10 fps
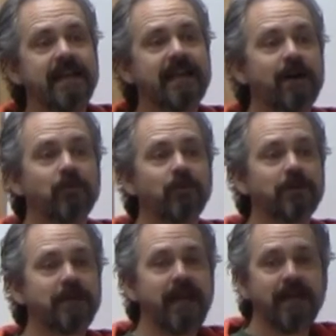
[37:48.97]
they got
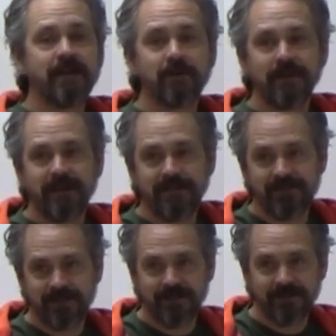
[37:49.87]
really angry at
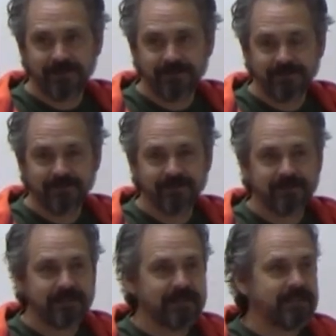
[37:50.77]
each other.
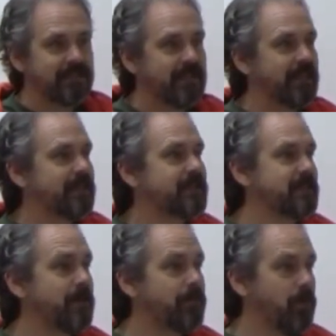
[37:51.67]
And at
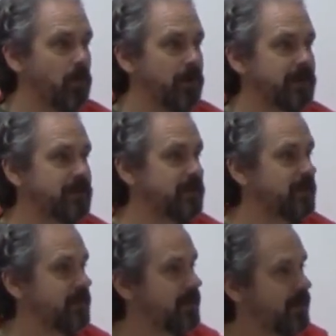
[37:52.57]
some
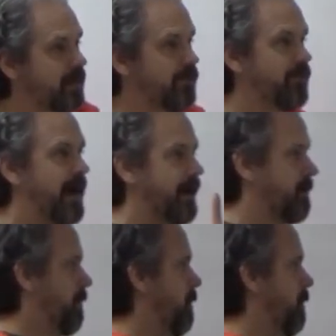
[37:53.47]
point, a fire